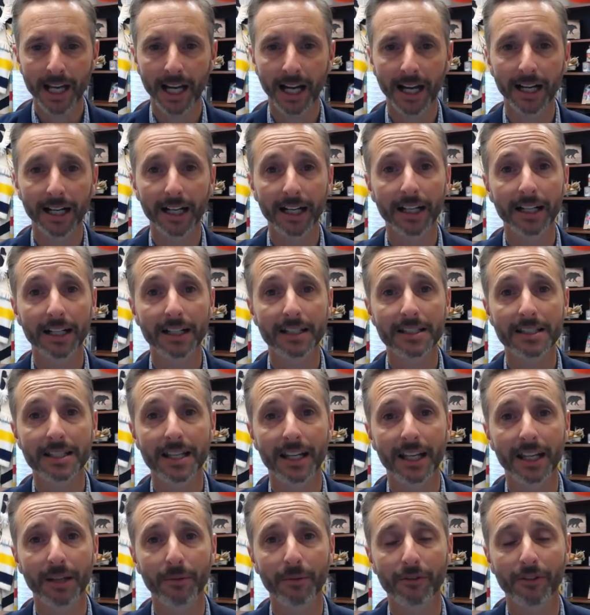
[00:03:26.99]
Uh,
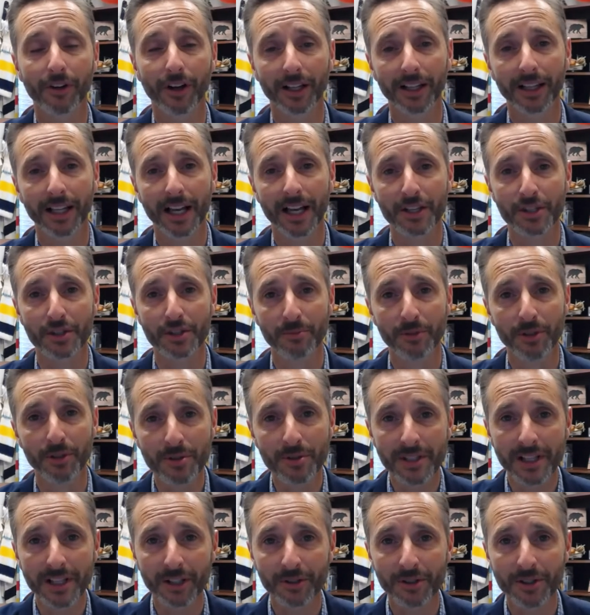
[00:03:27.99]
today, we've got classroom
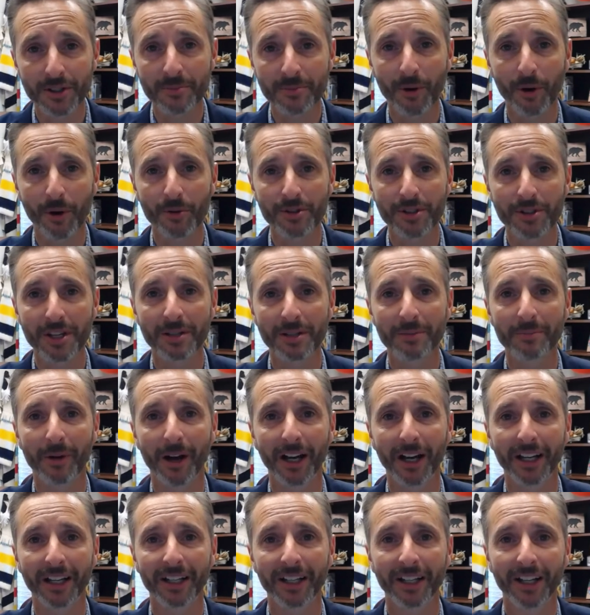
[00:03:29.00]
newsletters posted
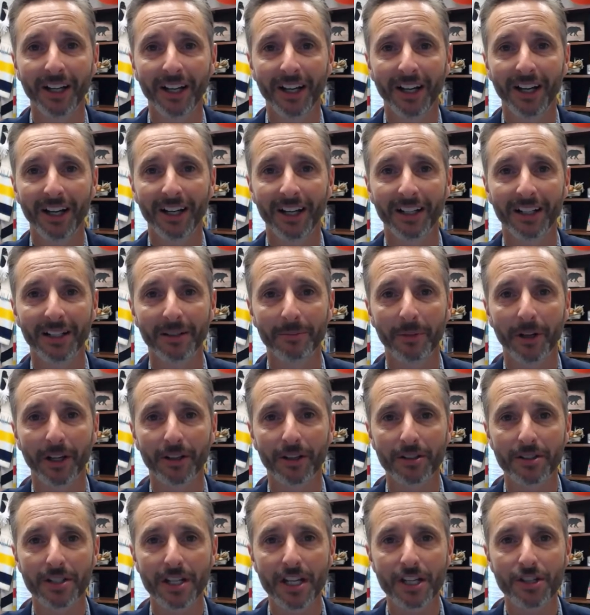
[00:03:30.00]
by, uh, by
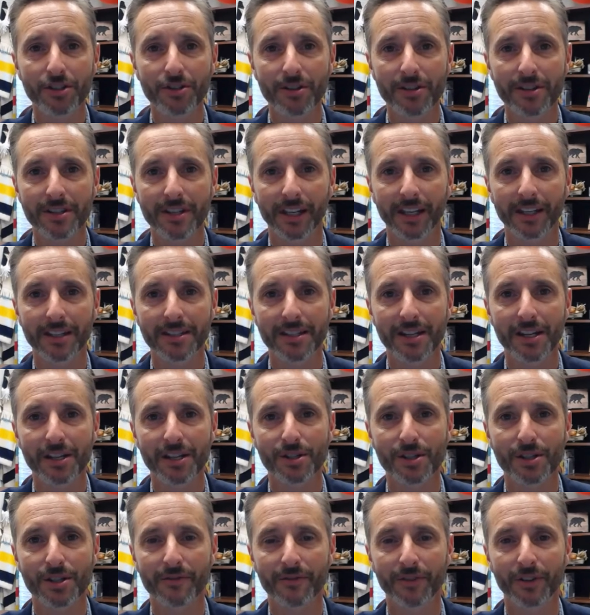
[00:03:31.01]
our teachers. Thanks,
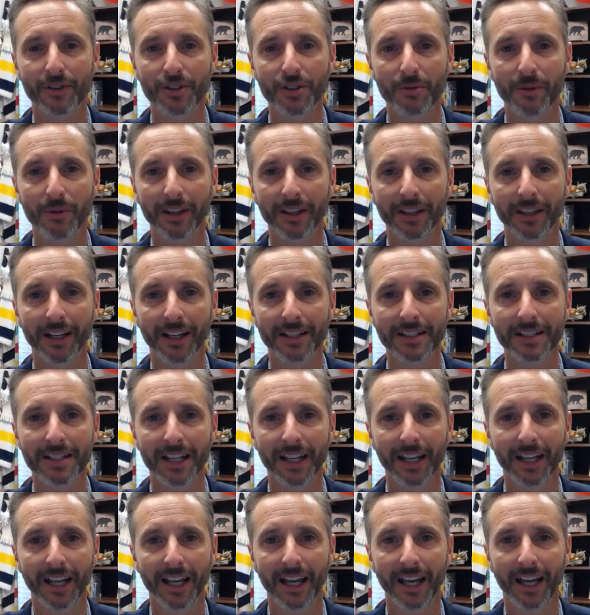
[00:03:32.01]
teachers, for doing that.
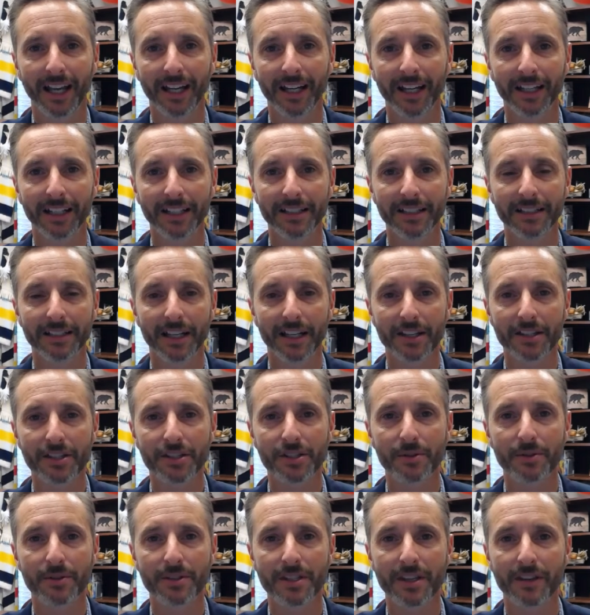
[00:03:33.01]
And uh,
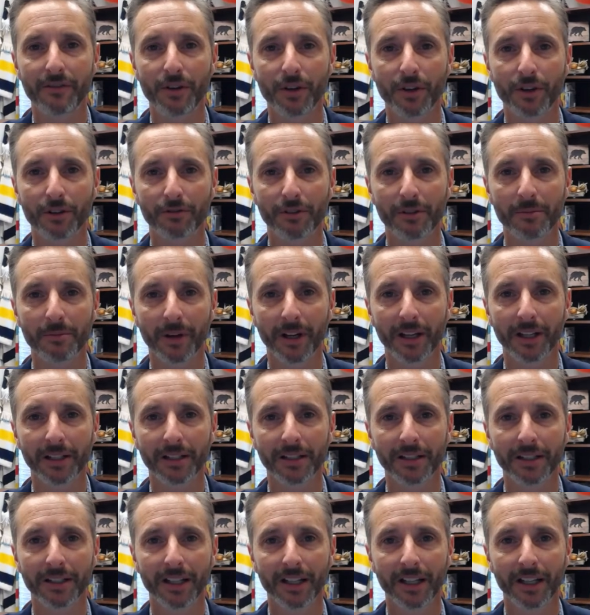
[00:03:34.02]
students, if you could
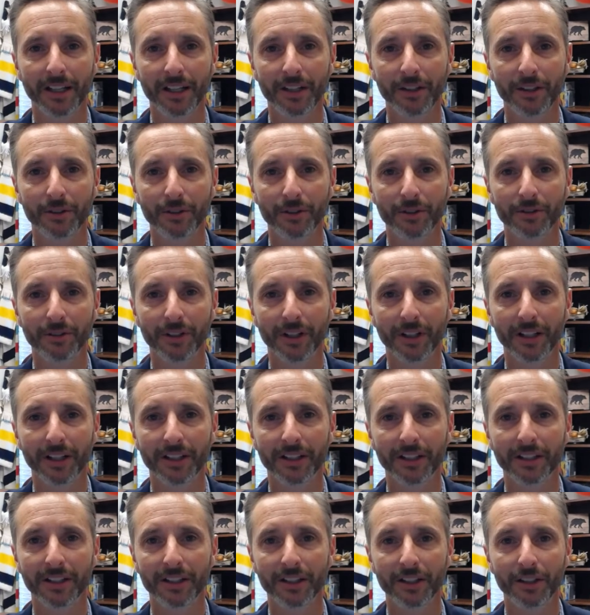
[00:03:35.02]
remind your
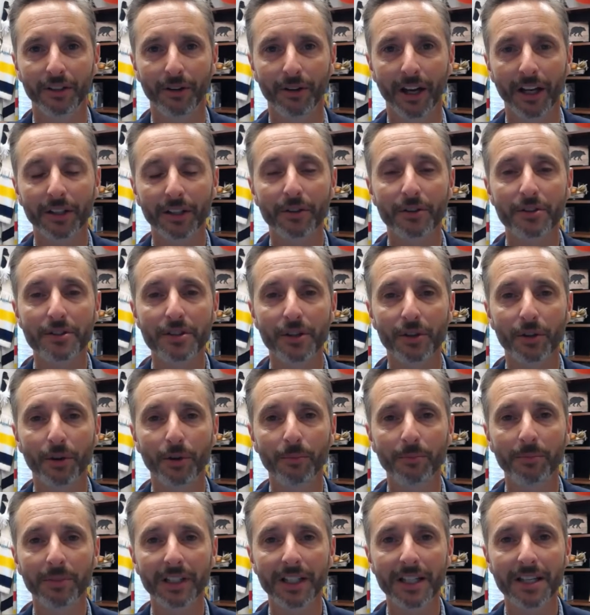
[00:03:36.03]
uh, your adults at
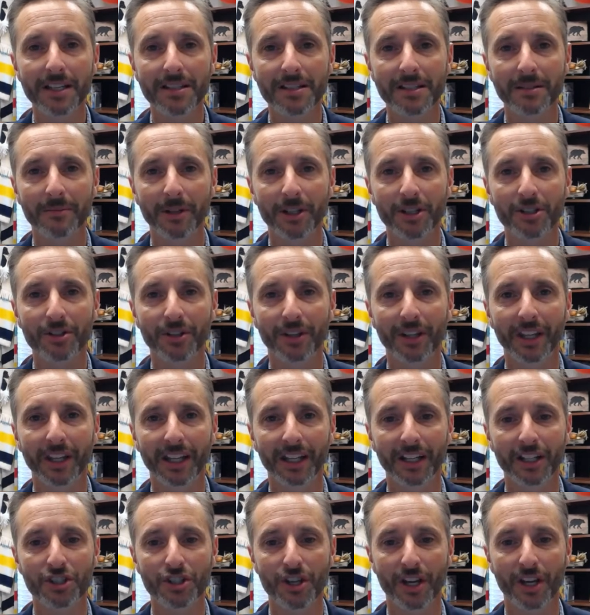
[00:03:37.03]
home, please, to make sure they
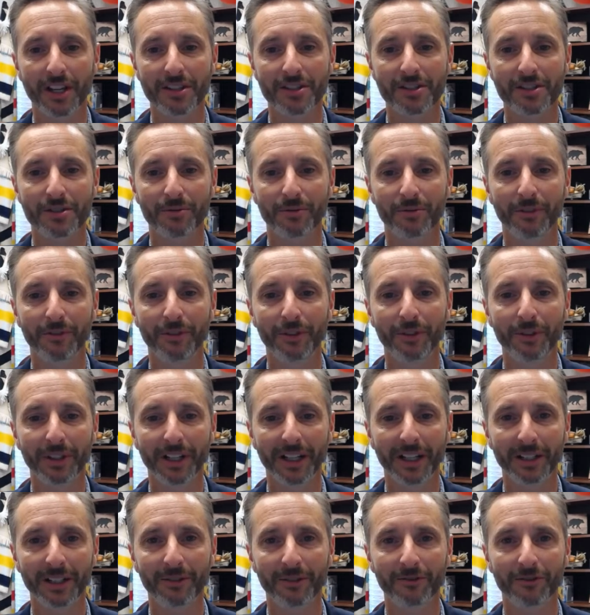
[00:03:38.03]
get a chance to review
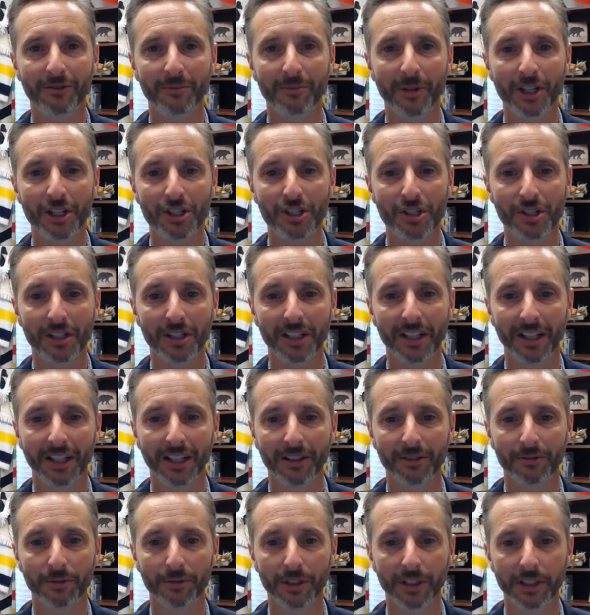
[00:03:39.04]
that information.
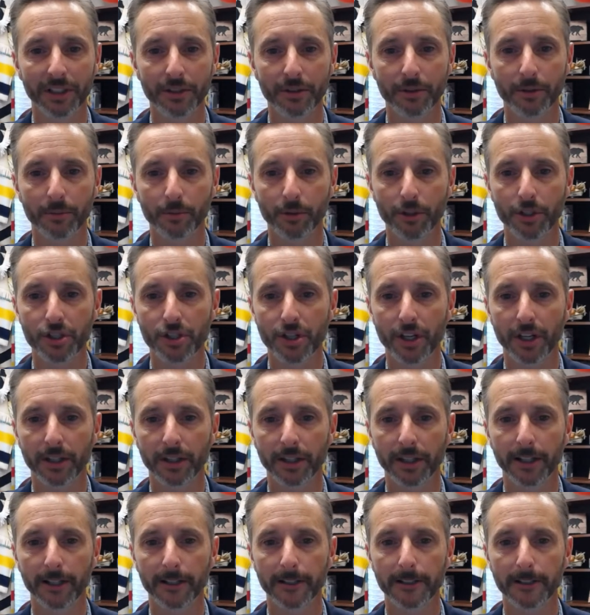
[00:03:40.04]
Really do appreciate
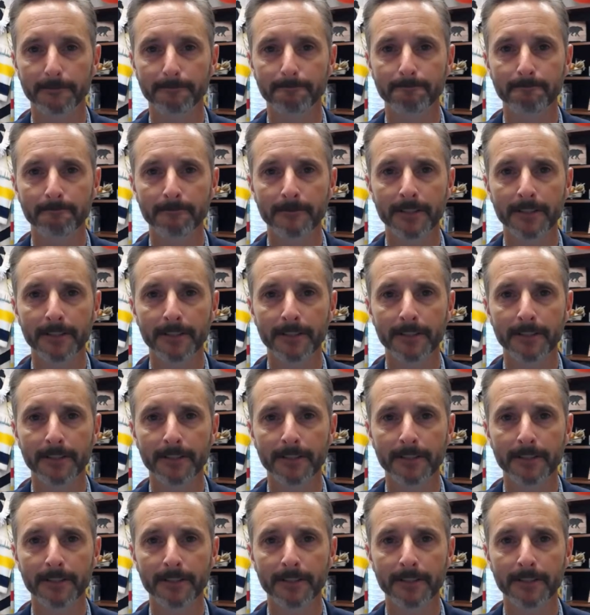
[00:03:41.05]
that.